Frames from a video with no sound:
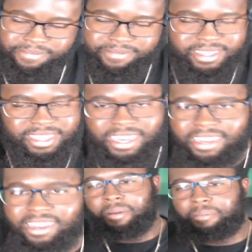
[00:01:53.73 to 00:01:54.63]

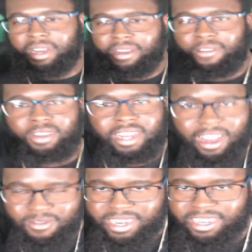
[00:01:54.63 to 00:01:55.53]
yeah, but for
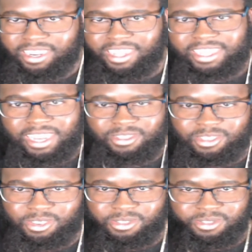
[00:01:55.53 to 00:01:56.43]
Kyrie to list out
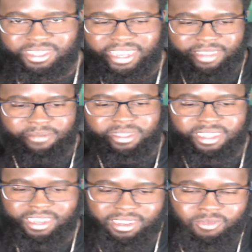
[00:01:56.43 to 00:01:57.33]
those names,
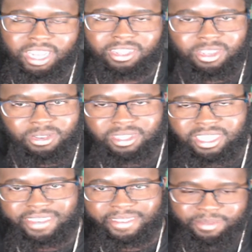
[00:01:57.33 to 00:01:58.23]
those
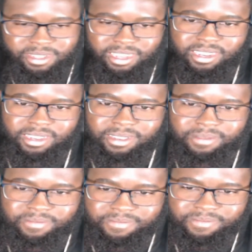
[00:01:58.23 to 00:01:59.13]
teams,
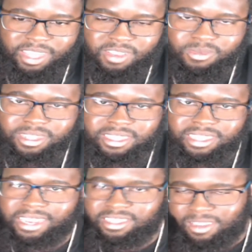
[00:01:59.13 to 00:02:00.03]
it was
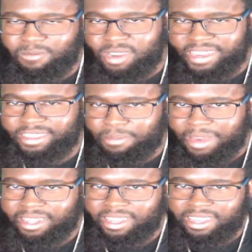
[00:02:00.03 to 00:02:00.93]
like somewhat
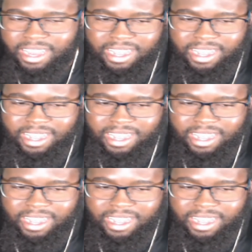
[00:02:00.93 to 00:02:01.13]
expected. Like